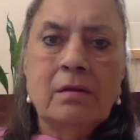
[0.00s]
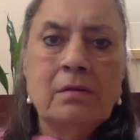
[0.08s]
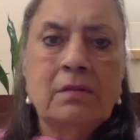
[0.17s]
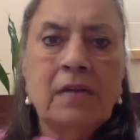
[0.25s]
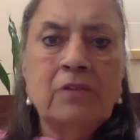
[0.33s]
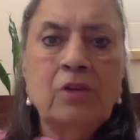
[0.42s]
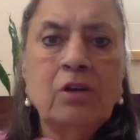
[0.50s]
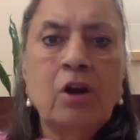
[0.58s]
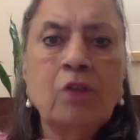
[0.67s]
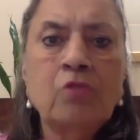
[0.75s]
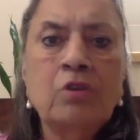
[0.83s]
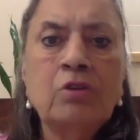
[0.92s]
Then you're
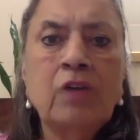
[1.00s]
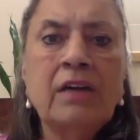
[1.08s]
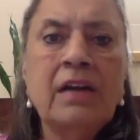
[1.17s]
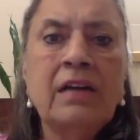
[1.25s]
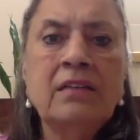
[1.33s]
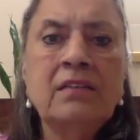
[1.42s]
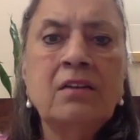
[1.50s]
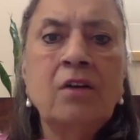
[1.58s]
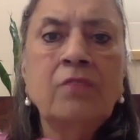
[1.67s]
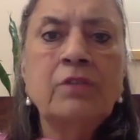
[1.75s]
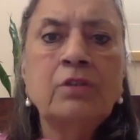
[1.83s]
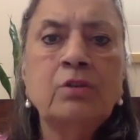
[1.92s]
not going to get anything
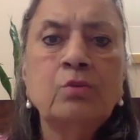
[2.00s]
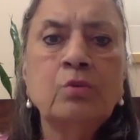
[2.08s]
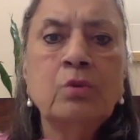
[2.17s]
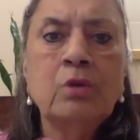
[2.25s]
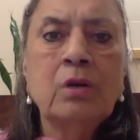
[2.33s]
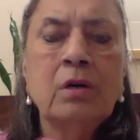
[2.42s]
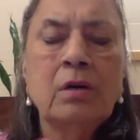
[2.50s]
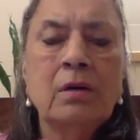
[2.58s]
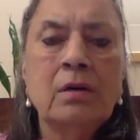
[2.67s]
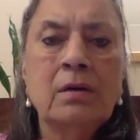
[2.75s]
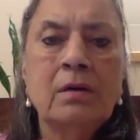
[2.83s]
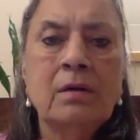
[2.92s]
of the two.
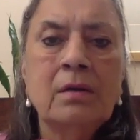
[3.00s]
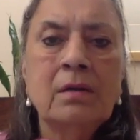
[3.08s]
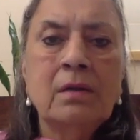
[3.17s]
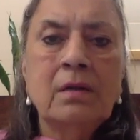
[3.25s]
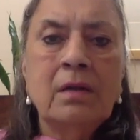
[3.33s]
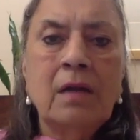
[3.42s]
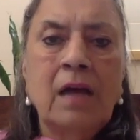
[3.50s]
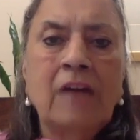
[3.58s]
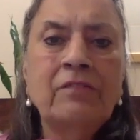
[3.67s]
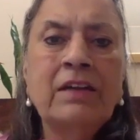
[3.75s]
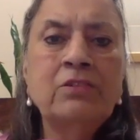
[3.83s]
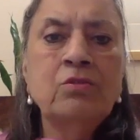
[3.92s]
And
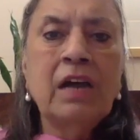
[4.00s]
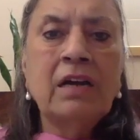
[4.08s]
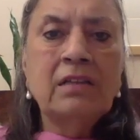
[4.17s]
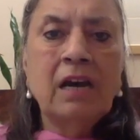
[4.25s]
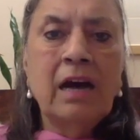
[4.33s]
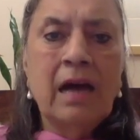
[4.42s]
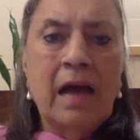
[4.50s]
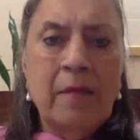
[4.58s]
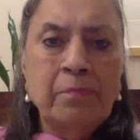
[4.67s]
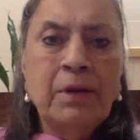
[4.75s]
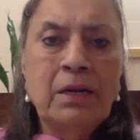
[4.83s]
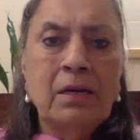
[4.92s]
when you get the
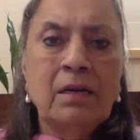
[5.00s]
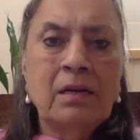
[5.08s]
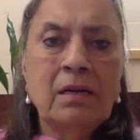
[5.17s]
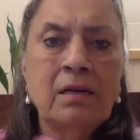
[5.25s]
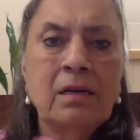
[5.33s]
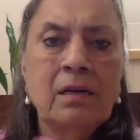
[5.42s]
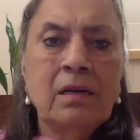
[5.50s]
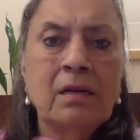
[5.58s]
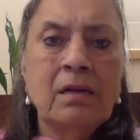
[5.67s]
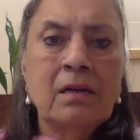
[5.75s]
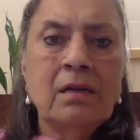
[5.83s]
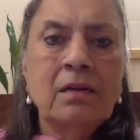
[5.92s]
apple,
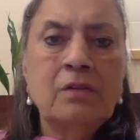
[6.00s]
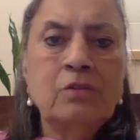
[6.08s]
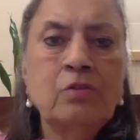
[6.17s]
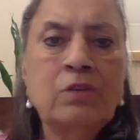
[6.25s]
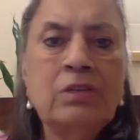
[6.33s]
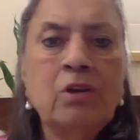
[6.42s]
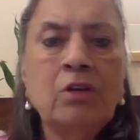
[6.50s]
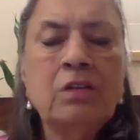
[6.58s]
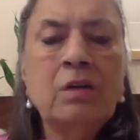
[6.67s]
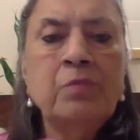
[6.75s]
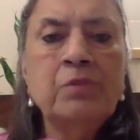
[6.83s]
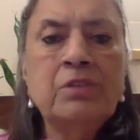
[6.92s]
you will not in
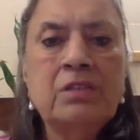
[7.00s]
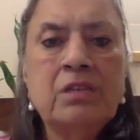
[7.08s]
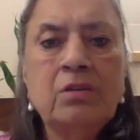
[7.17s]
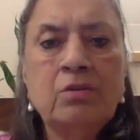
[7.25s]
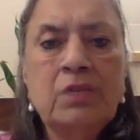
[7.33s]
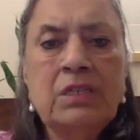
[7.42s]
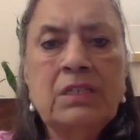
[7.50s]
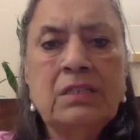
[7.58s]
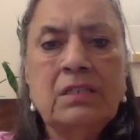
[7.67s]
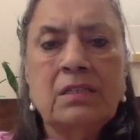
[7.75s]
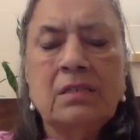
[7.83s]
a position to eat it.